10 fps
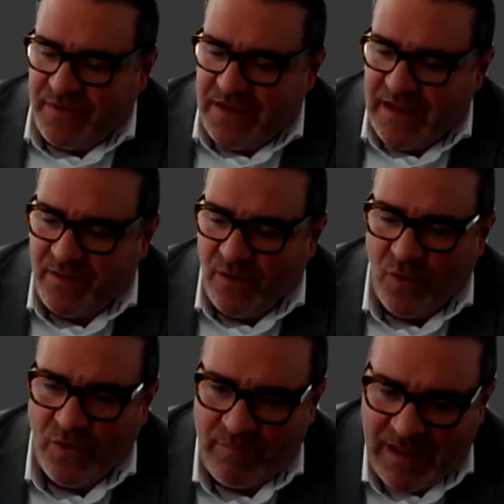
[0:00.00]
the
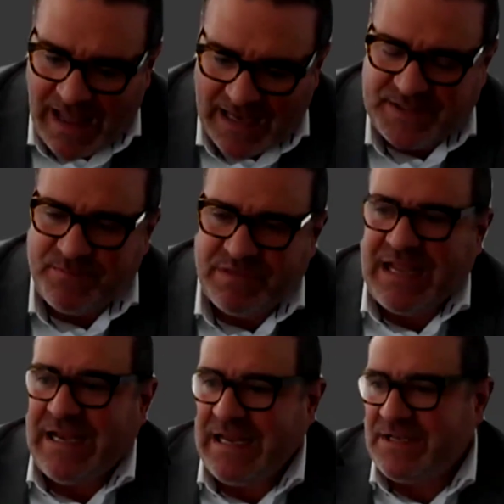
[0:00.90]
whole exit
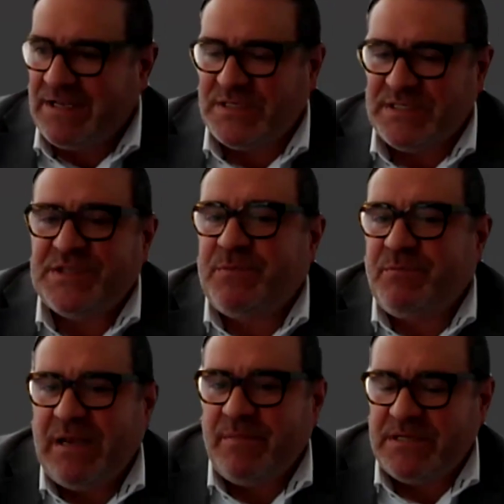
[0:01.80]
planning and transition
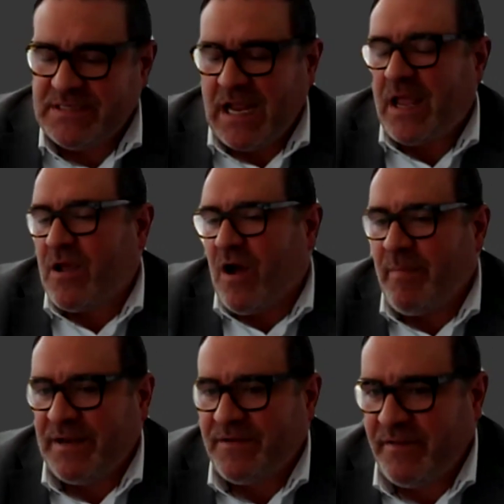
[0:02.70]
plan business, I can
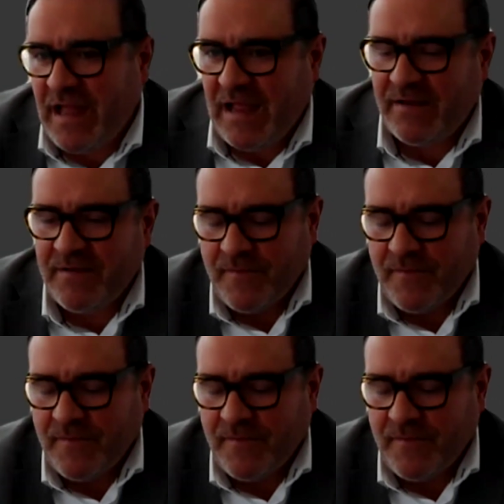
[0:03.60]
comment on that.